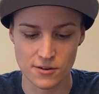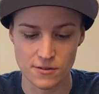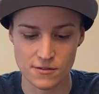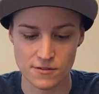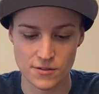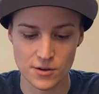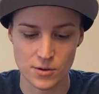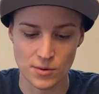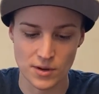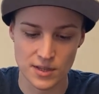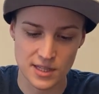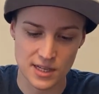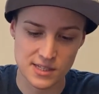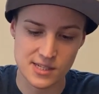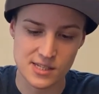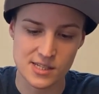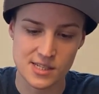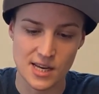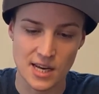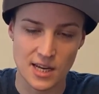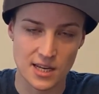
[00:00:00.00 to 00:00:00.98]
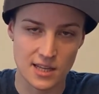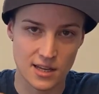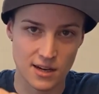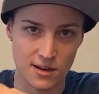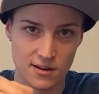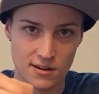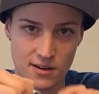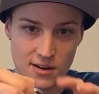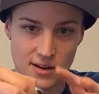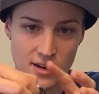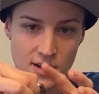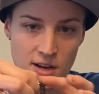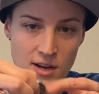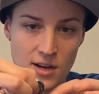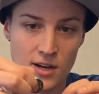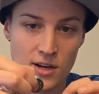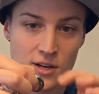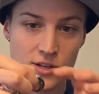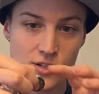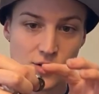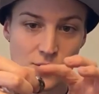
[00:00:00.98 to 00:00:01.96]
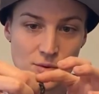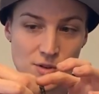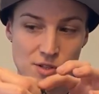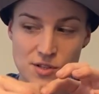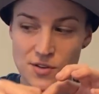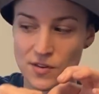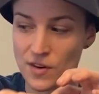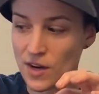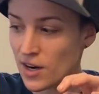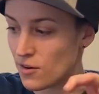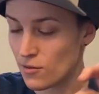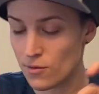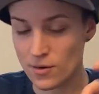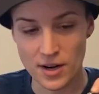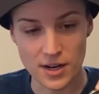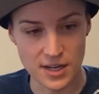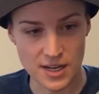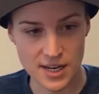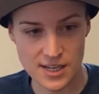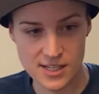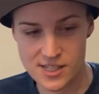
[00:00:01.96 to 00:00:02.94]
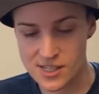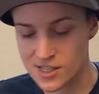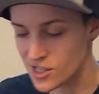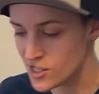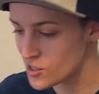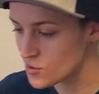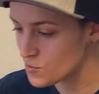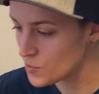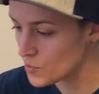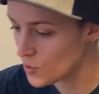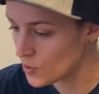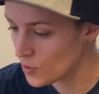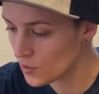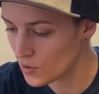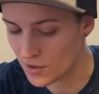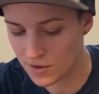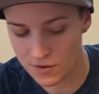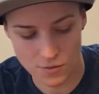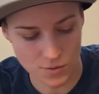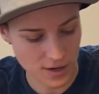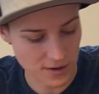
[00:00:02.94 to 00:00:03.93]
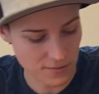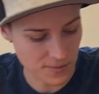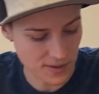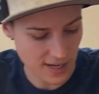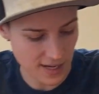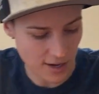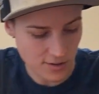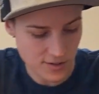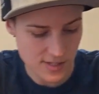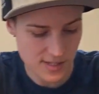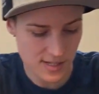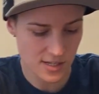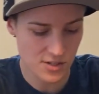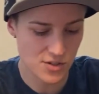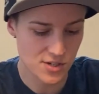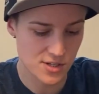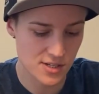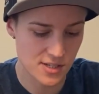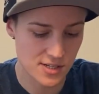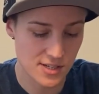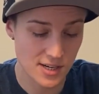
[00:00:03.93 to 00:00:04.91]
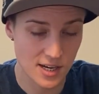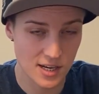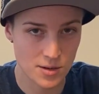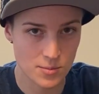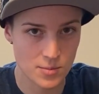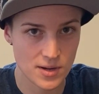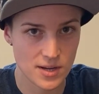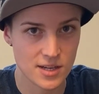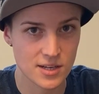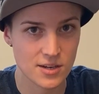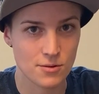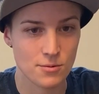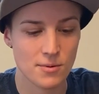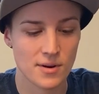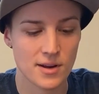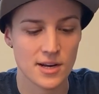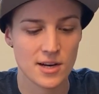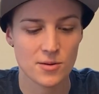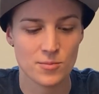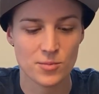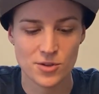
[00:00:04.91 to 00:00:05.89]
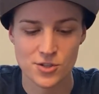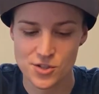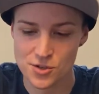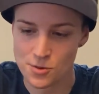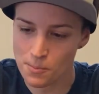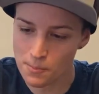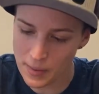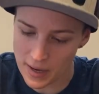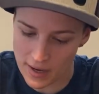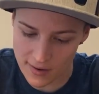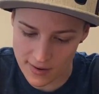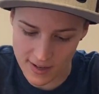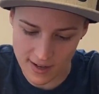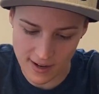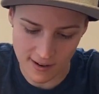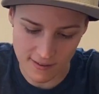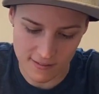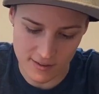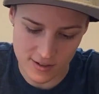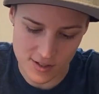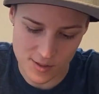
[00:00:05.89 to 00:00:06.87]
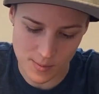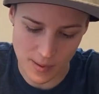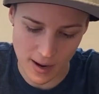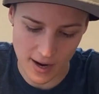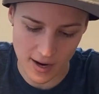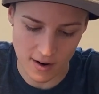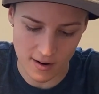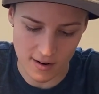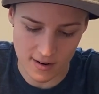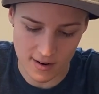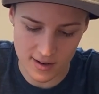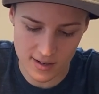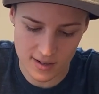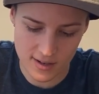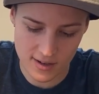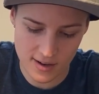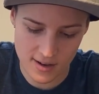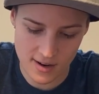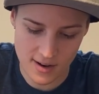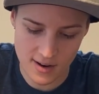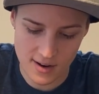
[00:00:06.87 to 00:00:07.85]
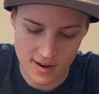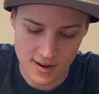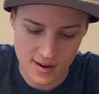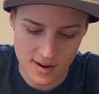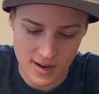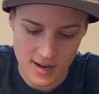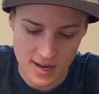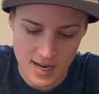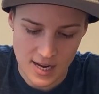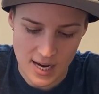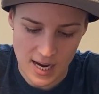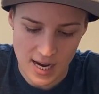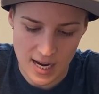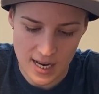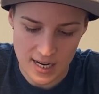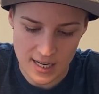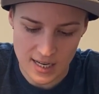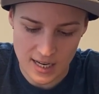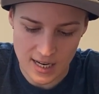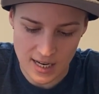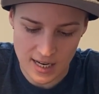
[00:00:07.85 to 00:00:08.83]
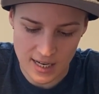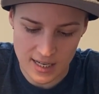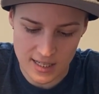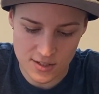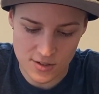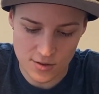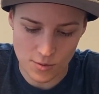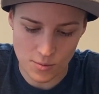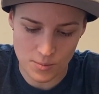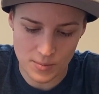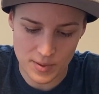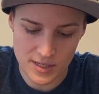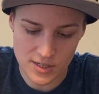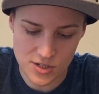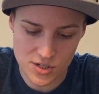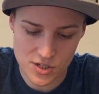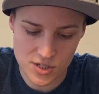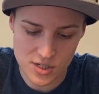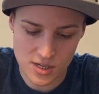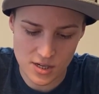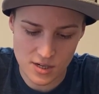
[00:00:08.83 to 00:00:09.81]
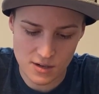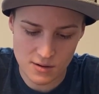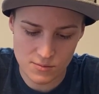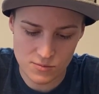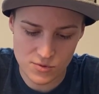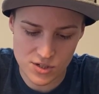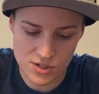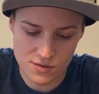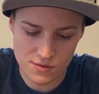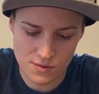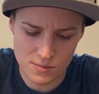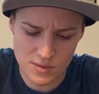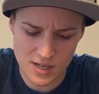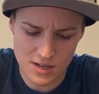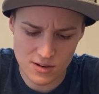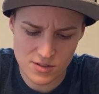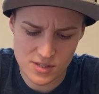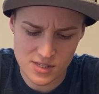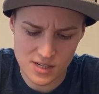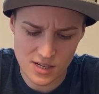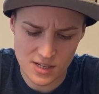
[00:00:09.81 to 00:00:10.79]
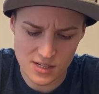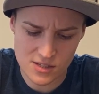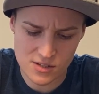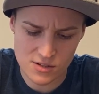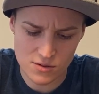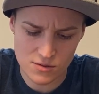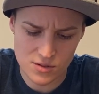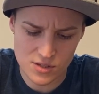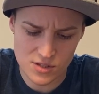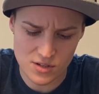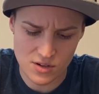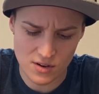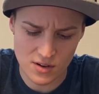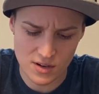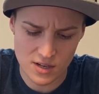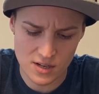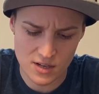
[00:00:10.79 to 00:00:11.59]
You want that to stay in there. So once you got it running nice and smooth, you wipe the outside just a tiny bit, you're ready to put your bearing covers back on. And again, don't pinch them, just from the outside so it's not